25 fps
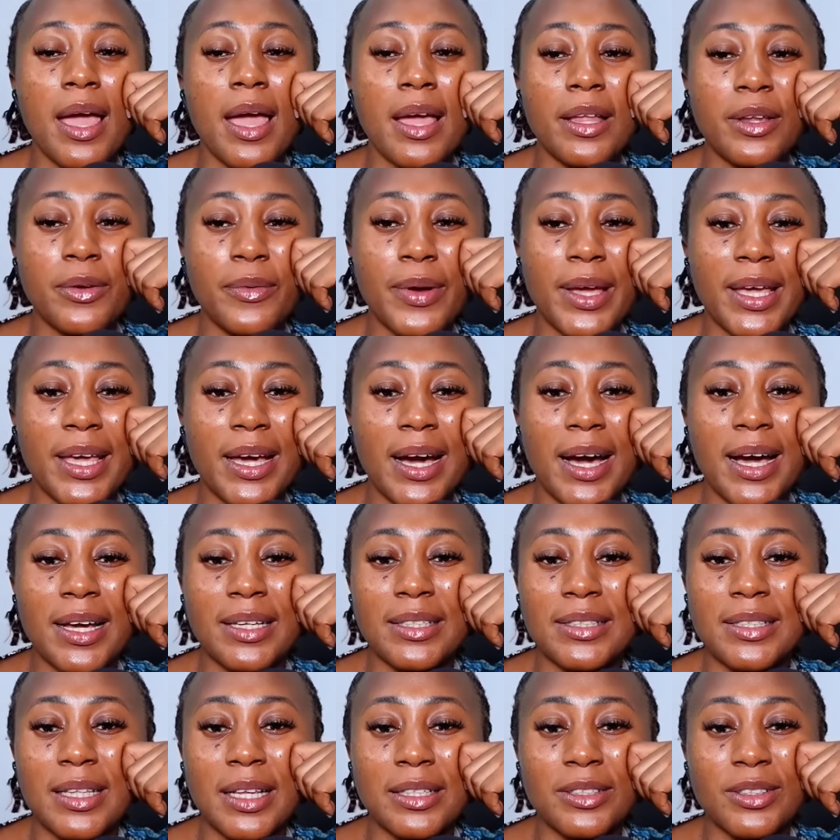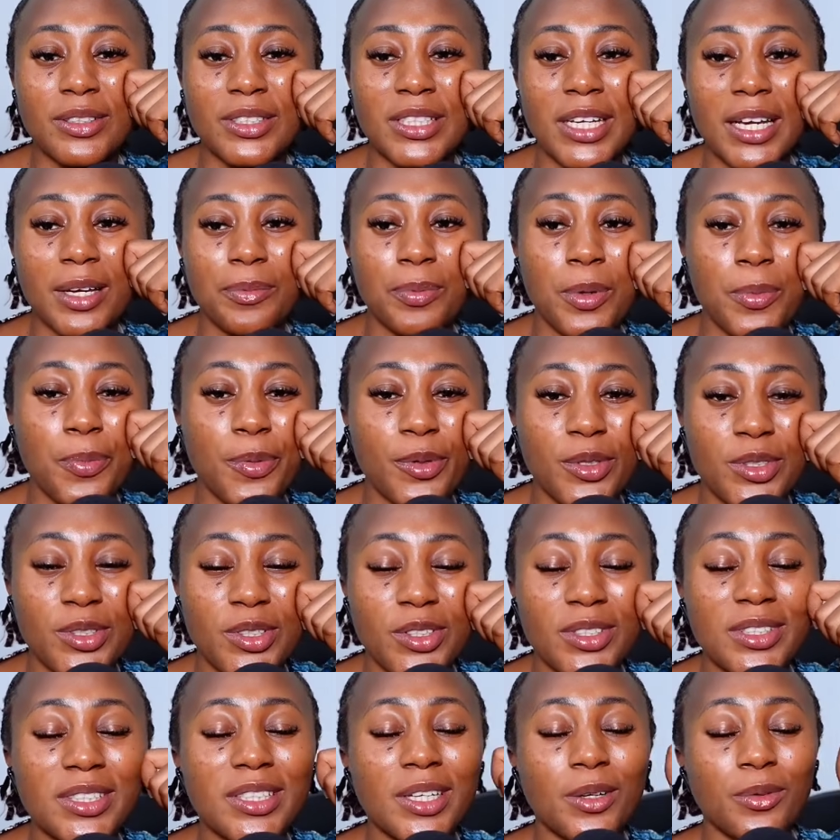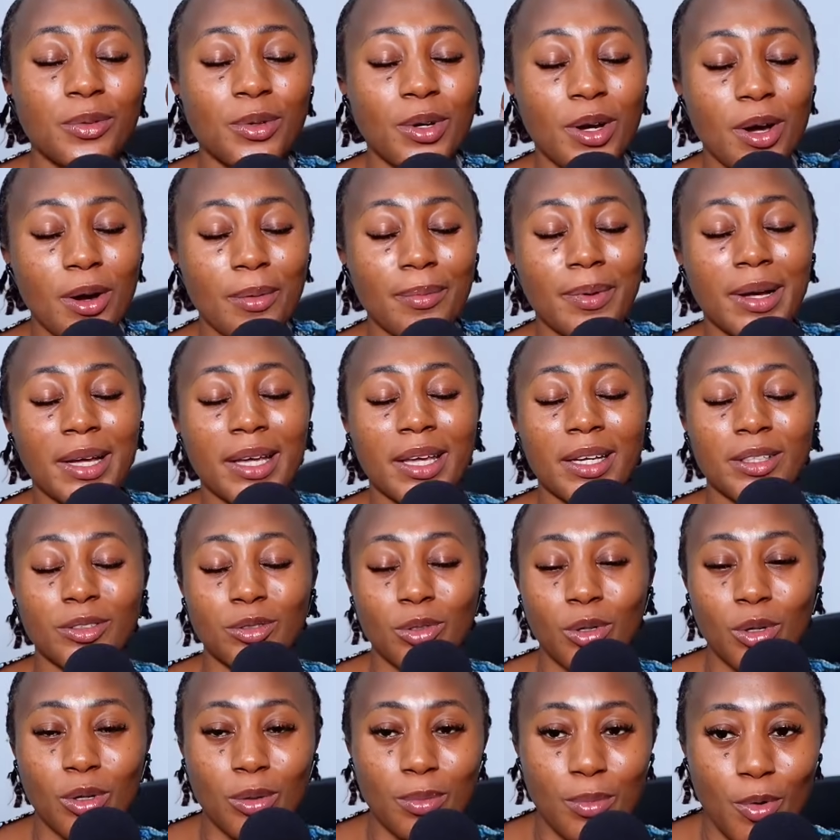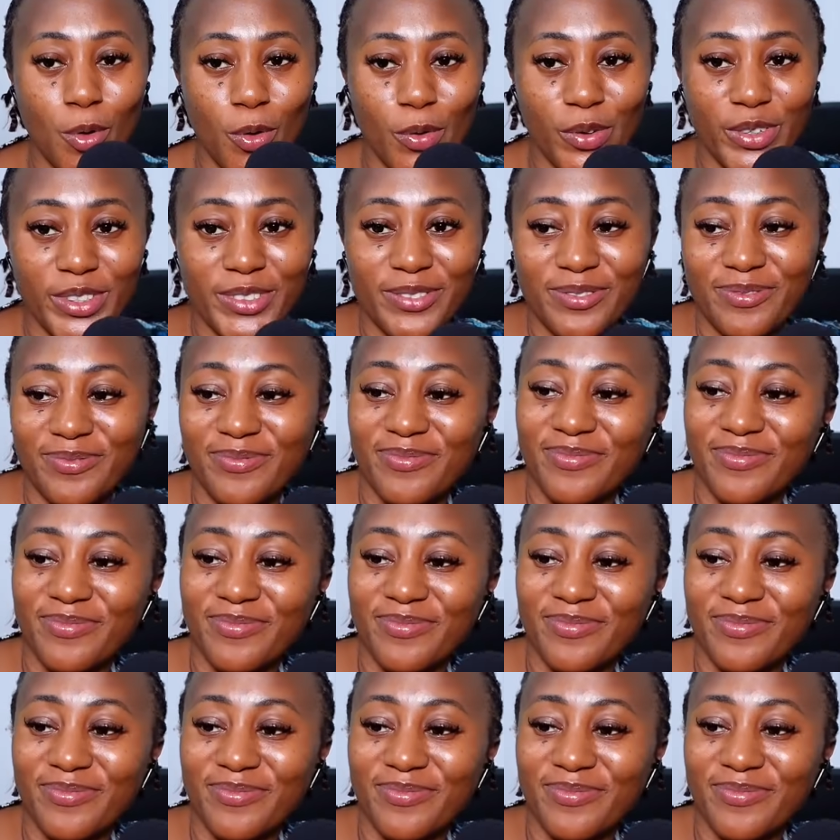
Anyway, guys, let's go check people's thoughts. Then we'll come back and talk more.